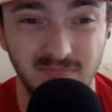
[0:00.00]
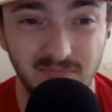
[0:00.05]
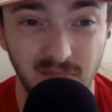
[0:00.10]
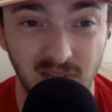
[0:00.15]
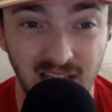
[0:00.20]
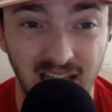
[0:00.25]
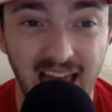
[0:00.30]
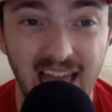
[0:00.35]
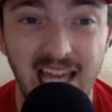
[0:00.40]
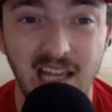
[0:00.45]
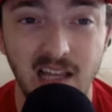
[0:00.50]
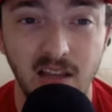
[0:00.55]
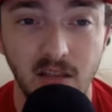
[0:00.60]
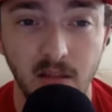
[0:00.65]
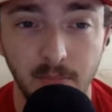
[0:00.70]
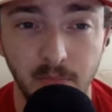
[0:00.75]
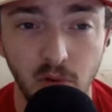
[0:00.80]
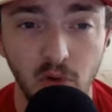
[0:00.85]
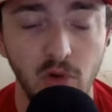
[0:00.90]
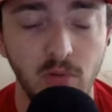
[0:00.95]
laying the
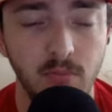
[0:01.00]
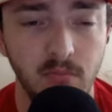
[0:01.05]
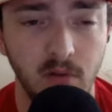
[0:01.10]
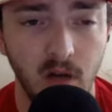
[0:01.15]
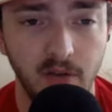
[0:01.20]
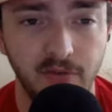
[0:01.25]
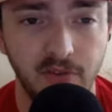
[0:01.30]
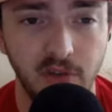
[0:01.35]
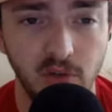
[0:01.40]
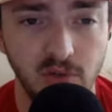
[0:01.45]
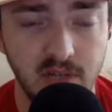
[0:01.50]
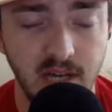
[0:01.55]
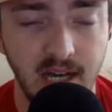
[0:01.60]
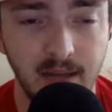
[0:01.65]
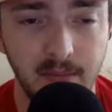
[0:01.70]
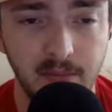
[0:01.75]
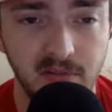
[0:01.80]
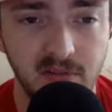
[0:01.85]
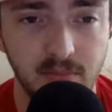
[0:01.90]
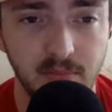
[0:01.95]
boom a few
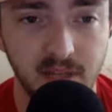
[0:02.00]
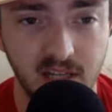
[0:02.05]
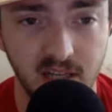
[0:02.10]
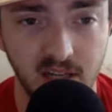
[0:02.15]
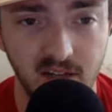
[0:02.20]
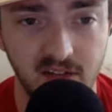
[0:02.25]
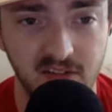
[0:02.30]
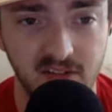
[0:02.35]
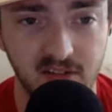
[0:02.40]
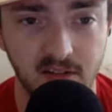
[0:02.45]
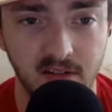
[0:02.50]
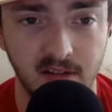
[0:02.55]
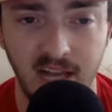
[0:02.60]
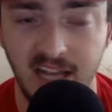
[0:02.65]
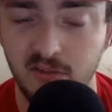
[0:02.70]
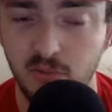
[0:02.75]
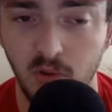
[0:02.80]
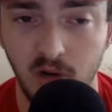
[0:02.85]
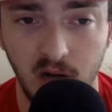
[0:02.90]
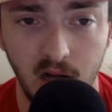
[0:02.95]
times because
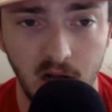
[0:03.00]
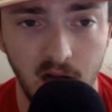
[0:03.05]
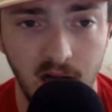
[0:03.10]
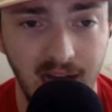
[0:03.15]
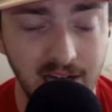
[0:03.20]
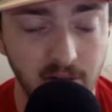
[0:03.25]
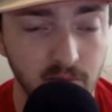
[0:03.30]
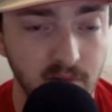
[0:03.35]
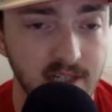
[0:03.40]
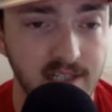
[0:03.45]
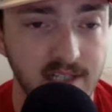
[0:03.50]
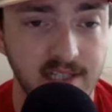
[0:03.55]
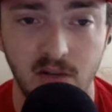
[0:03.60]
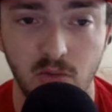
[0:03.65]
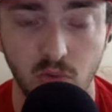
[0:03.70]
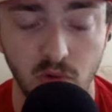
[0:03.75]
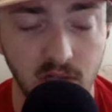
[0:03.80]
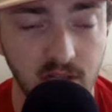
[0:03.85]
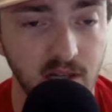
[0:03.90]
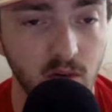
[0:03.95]
that's what Heinrich did
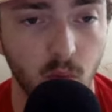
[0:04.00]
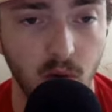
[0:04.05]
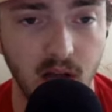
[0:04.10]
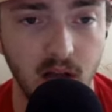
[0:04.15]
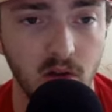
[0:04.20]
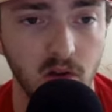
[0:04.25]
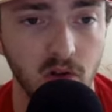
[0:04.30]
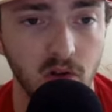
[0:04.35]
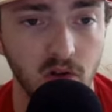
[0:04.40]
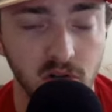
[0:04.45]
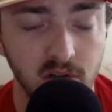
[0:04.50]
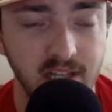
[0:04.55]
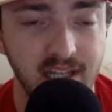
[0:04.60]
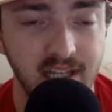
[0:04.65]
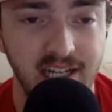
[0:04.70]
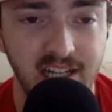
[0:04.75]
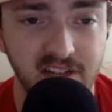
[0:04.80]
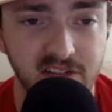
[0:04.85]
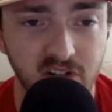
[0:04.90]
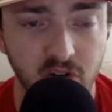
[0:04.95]
really well early
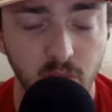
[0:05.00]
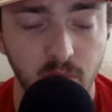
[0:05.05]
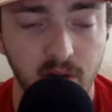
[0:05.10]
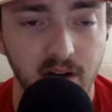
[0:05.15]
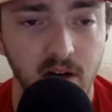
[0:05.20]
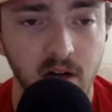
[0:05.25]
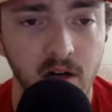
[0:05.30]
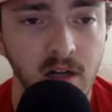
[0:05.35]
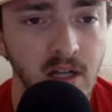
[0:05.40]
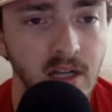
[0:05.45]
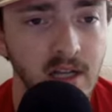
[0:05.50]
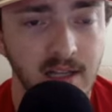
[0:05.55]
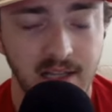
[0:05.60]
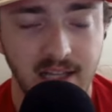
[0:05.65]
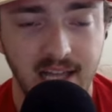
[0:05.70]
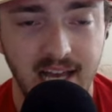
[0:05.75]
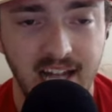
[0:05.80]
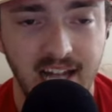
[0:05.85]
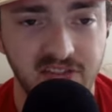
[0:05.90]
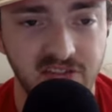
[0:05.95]
in his career
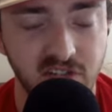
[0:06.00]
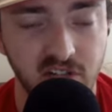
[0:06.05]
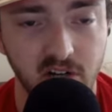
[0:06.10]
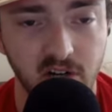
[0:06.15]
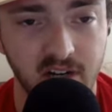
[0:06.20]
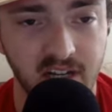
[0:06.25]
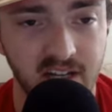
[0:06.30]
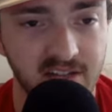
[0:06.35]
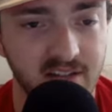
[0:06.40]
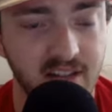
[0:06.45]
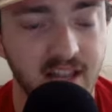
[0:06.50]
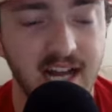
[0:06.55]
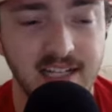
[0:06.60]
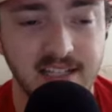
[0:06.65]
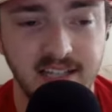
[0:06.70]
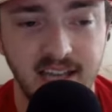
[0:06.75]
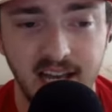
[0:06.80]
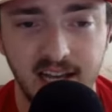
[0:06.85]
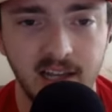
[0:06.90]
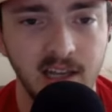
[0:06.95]
last year against La
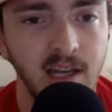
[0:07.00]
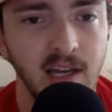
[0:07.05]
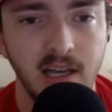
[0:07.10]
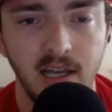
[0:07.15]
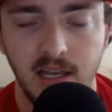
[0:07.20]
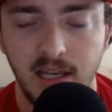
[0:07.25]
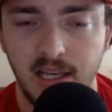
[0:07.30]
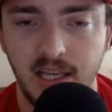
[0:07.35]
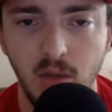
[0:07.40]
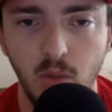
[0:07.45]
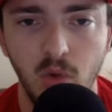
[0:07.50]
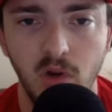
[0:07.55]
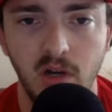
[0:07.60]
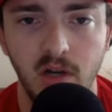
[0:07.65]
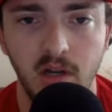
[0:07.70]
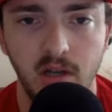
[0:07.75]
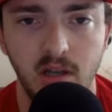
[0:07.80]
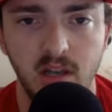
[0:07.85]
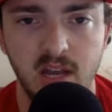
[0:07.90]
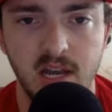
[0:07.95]
Tech. He
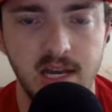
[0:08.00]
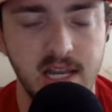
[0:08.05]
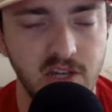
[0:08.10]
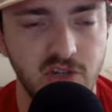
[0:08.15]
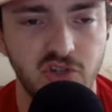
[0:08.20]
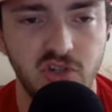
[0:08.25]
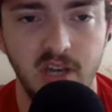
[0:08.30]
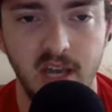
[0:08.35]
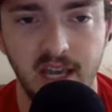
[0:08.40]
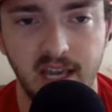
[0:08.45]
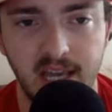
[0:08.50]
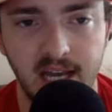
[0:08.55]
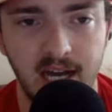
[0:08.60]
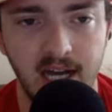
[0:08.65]
would initiate